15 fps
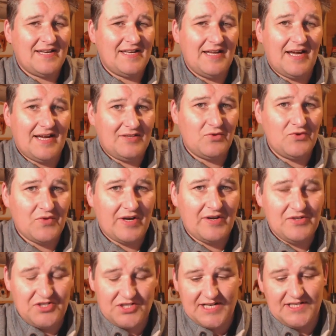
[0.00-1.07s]
I don't
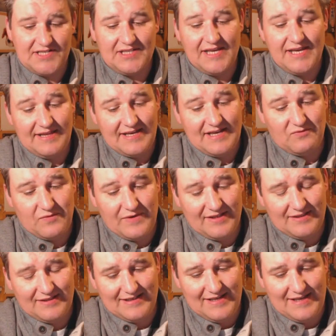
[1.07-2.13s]
know how to translate that
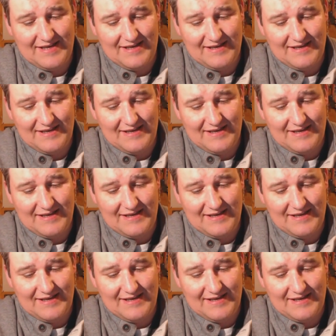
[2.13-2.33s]
well.